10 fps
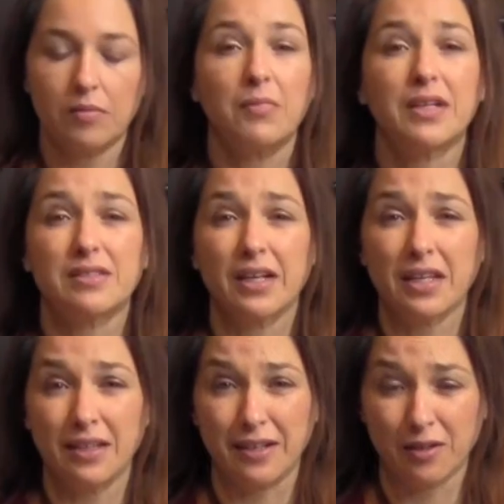my
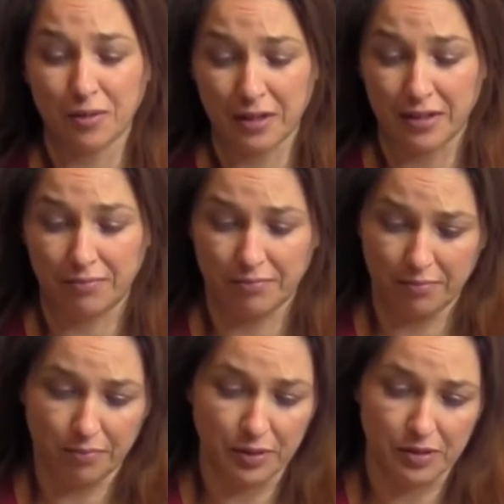second layer that I
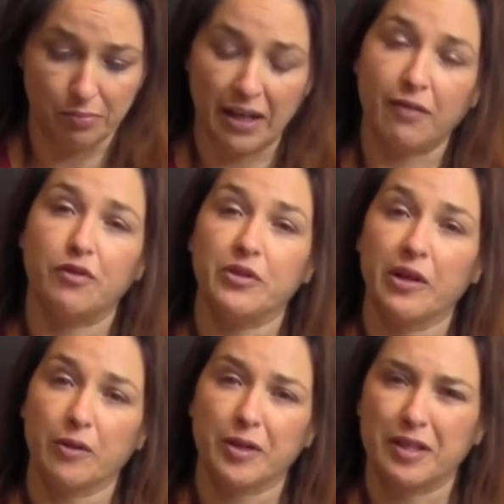put some black food
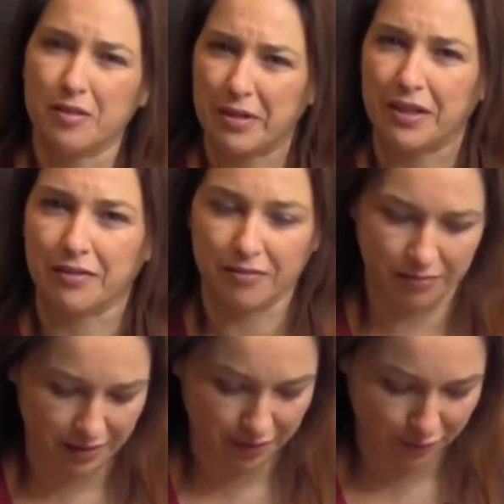coloring in to make it
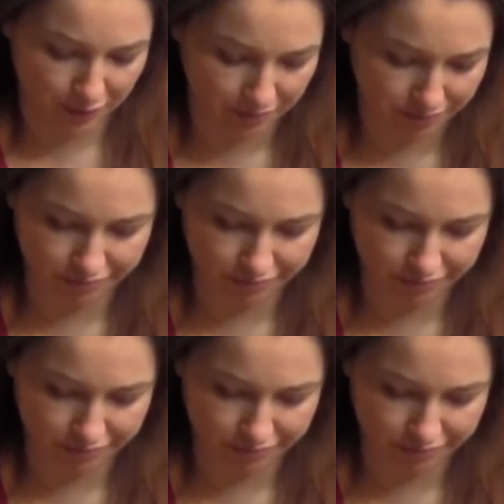a different,